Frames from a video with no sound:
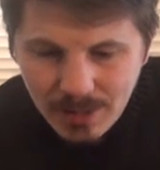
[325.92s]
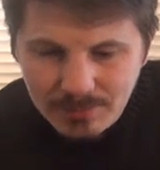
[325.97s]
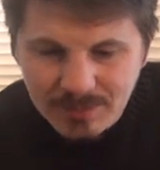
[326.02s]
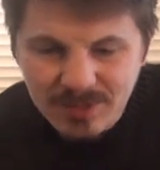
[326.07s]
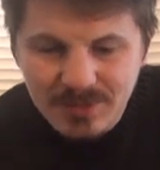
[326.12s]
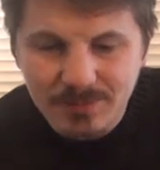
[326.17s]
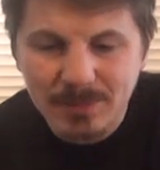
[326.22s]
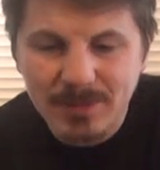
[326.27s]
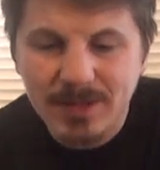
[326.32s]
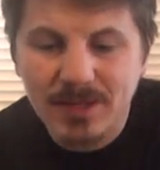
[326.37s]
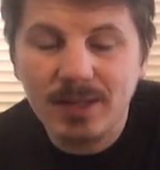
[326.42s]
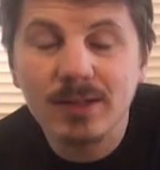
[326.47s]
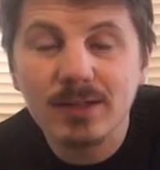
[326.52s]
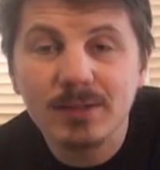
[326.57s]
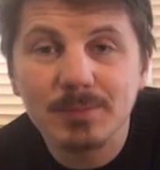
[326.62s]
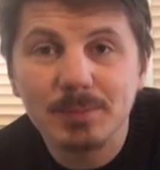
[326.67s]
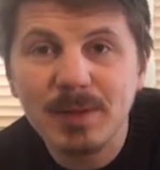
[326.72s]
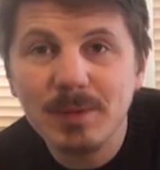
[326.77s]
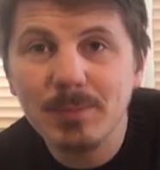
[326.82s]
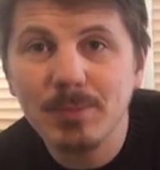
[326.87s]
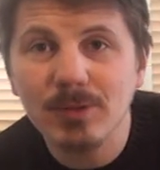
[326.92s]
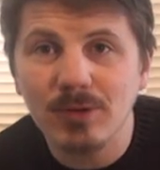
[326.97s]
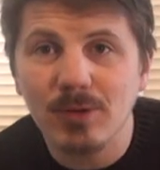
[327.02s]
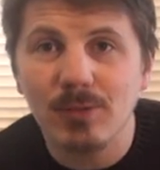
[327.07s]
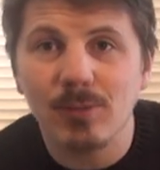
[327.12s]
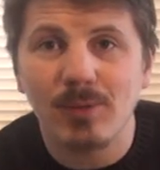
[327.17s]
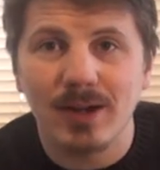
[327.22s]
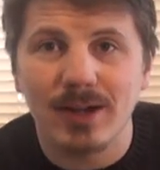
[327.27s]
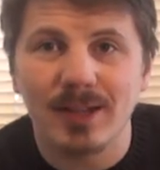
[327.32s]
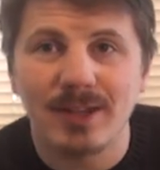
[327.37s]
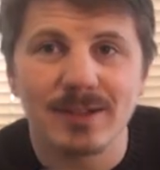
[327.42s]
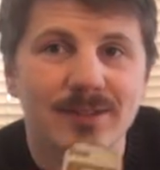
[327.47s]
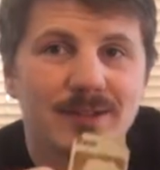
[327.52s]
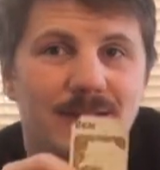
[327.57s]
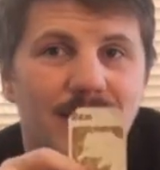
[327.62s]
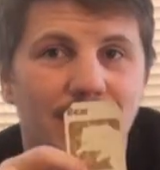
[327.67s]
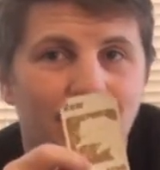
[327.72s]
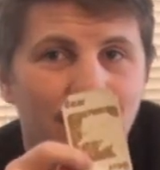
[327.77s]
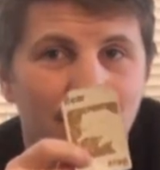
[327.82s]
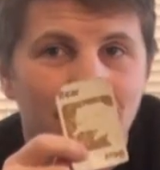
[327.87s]
It's because people don't want to get
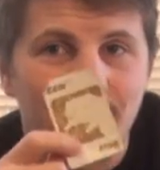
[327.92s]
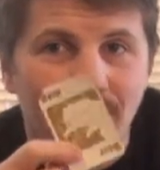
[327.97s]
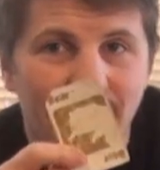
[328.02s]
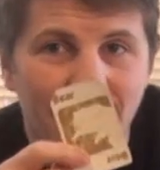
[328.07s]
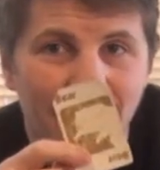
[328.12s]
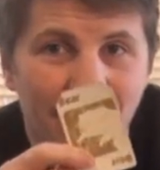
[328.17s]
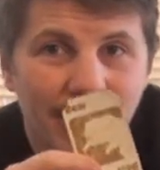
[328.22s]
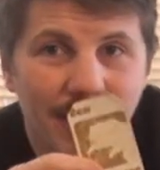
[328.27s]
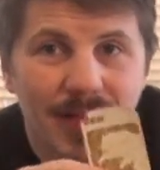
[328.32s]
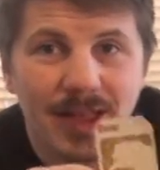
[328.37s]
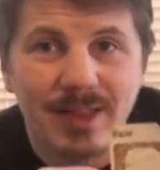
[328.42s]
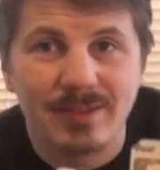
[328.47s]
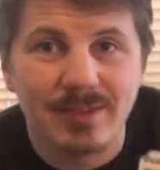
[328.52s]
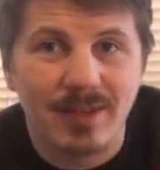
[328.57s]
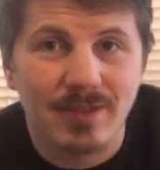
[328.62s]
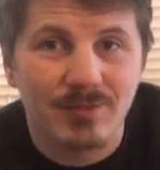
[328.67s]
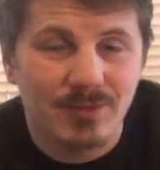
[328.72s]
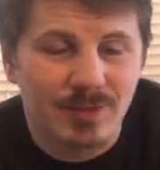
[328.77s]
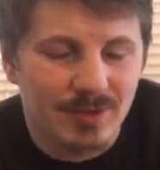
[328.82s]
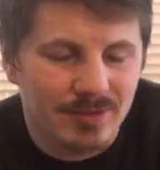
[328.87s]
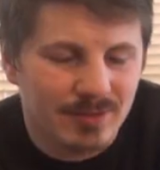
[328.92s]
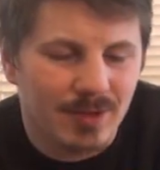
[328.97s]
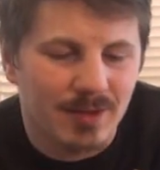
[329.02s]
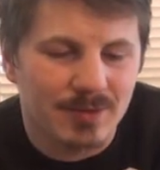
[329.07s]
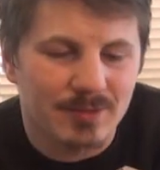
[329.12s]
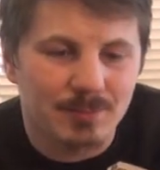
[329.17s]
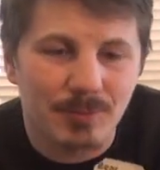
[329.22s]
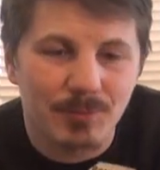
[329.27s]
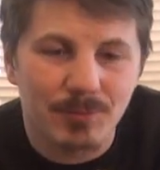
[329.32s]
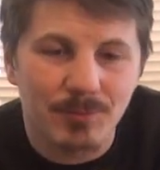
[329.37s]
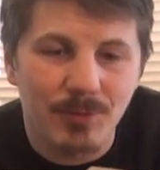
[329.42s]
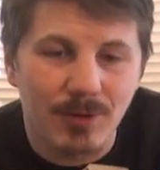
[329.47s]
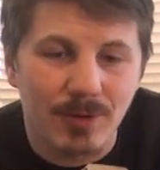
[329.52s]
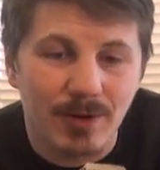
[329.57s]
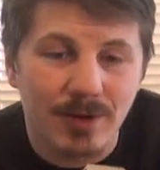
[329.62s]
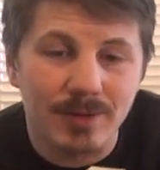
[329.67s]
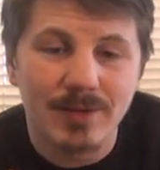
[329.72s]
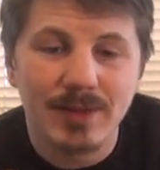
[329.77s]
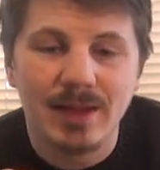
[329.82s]
stuck with a bear, as I've discussed before.